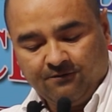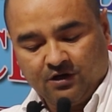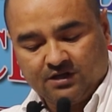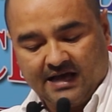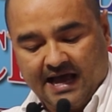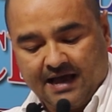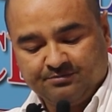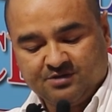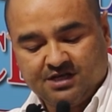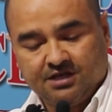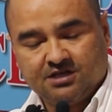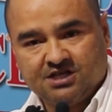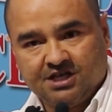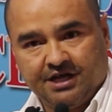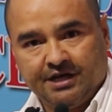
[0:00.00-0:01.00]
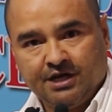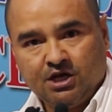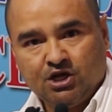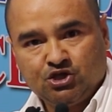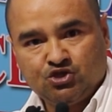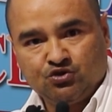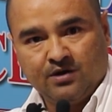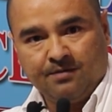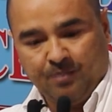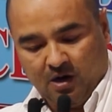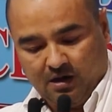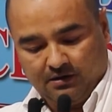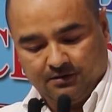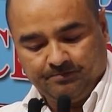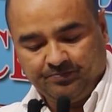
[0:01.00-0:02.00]
for the MCC to
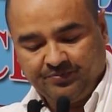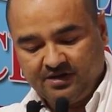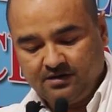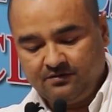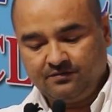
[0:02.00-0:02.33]
Nepal.